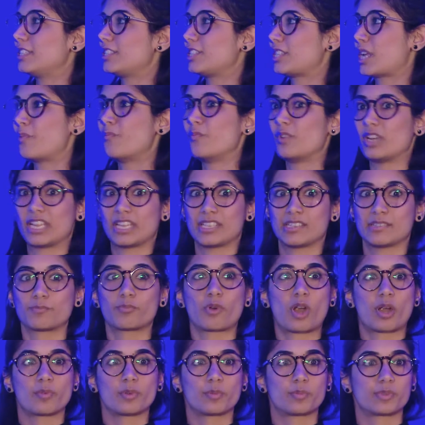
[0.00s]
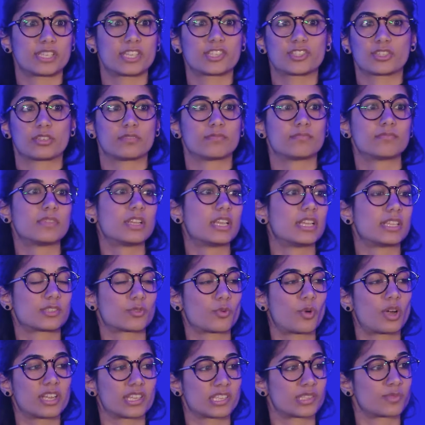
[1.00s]
generally in primary position, it's
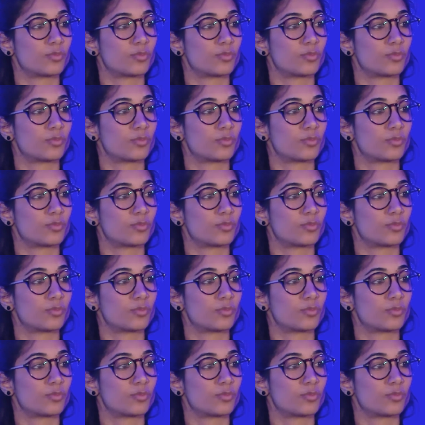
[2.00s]
quite a